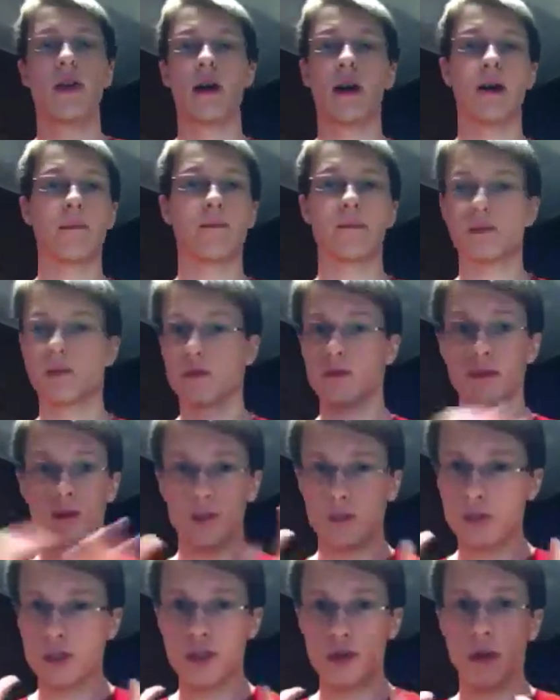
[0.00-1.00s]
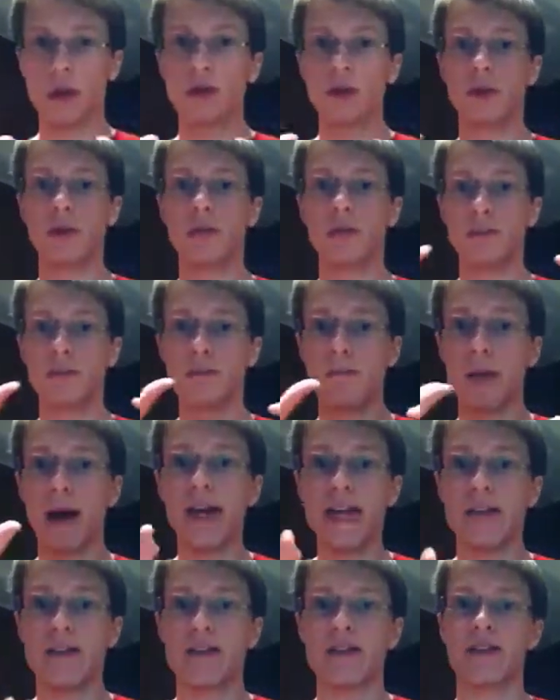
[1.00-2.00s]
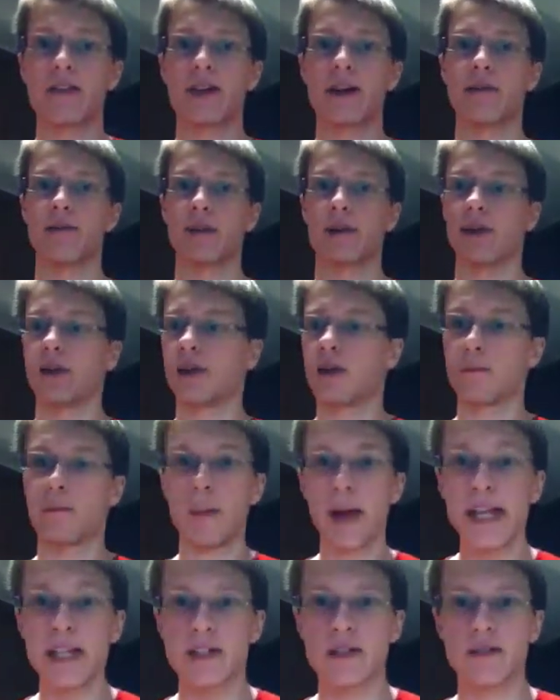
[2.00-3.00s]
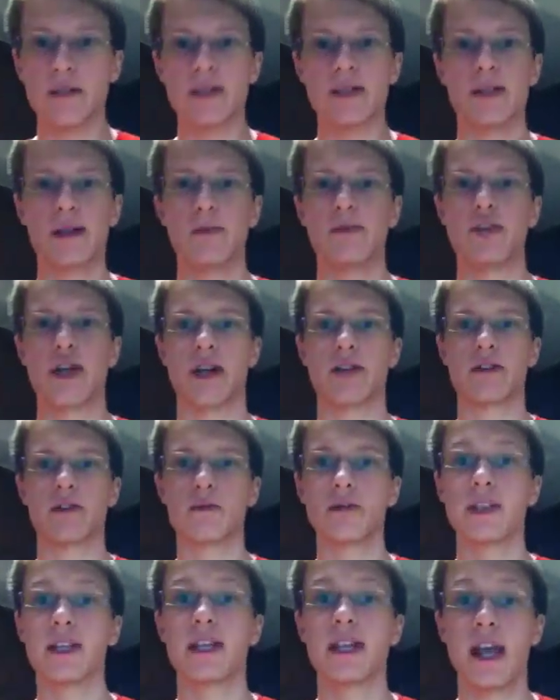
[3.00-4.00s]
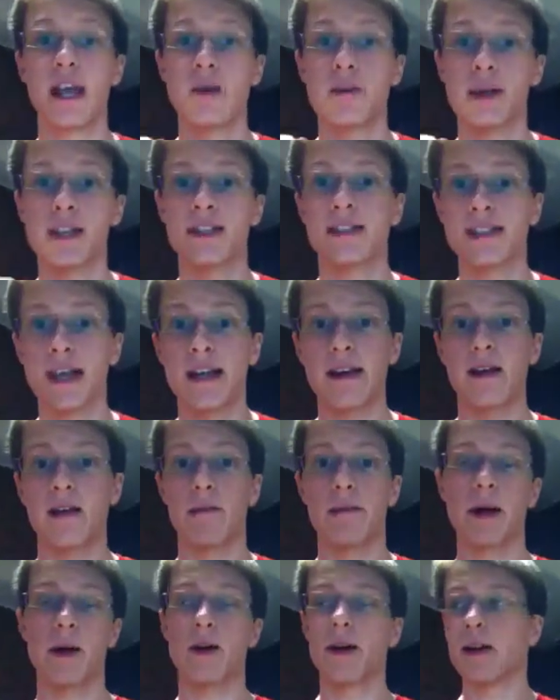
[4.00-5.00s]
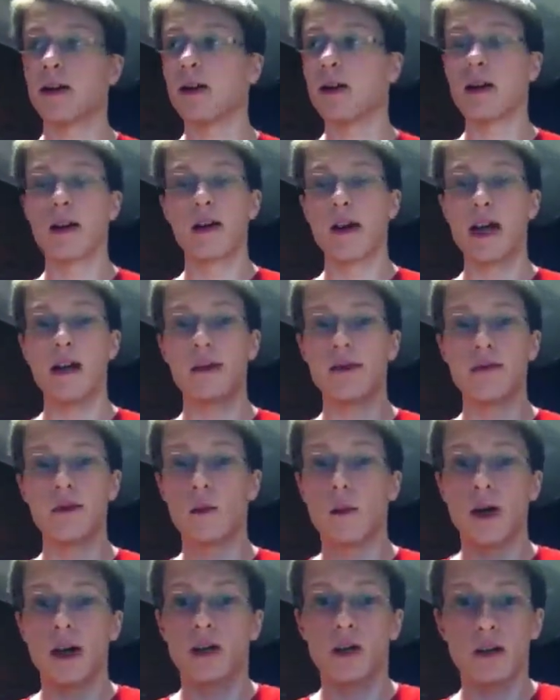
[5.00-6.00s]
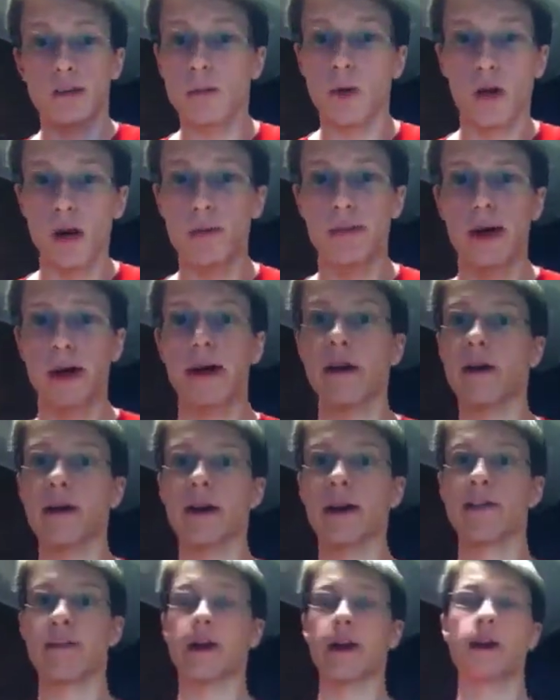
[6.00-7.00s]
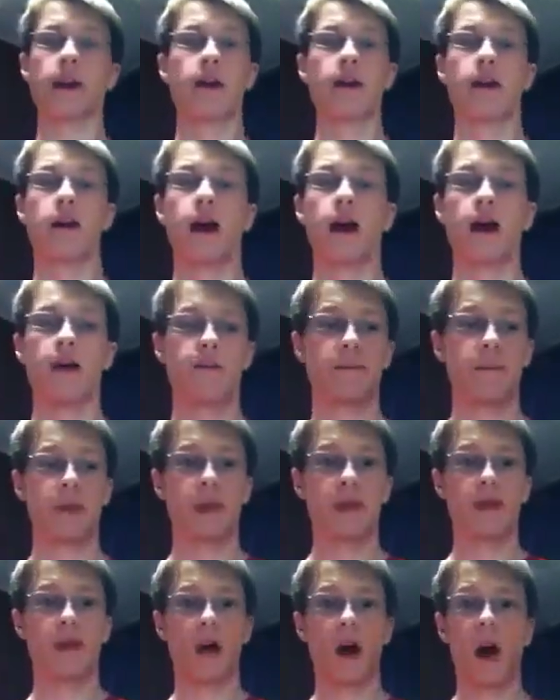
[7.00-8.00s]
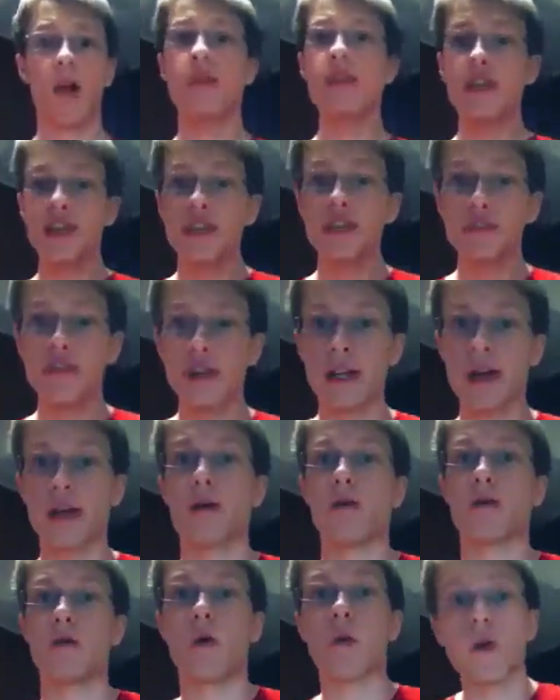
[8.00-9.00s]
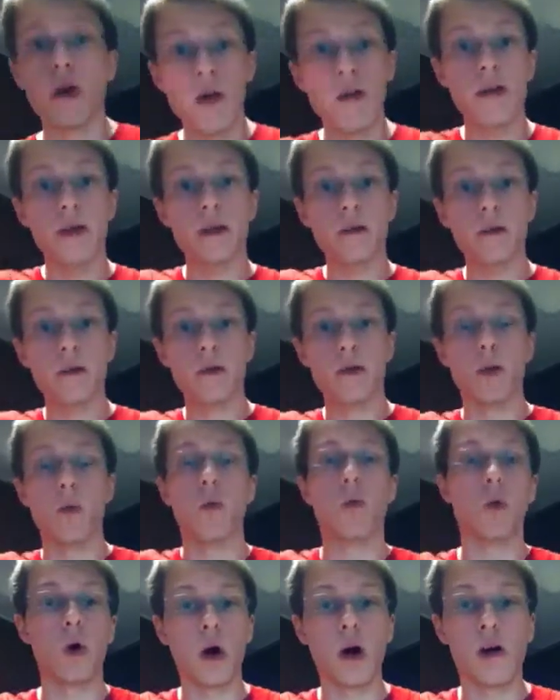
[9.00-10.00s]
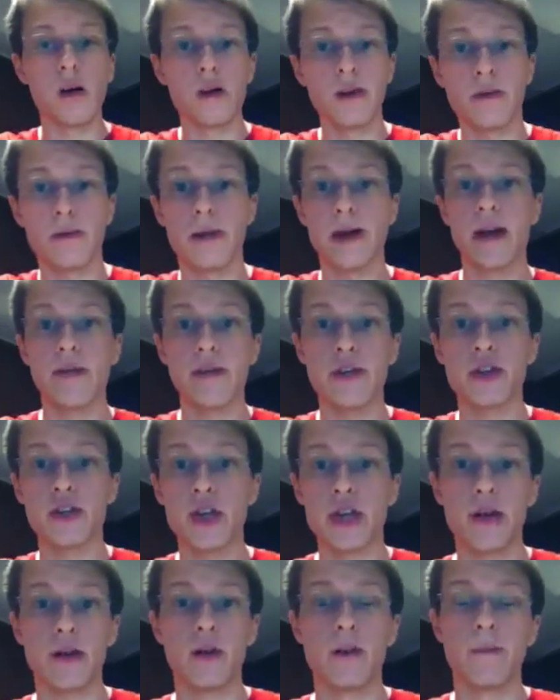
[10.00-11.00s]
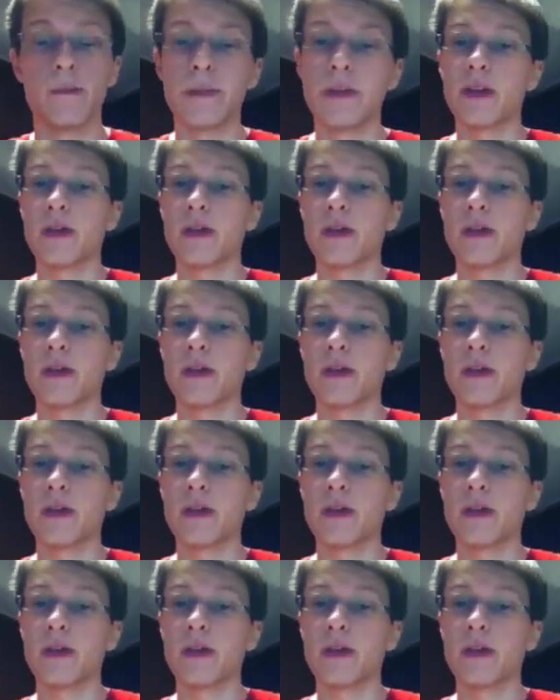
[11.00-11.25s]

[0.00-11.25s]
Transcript: Um, you know, short little bites of a bites of a subject to really get you excited about it, and and if you want to learn more about it or anything, um, on this video or on the the wall of my other channel,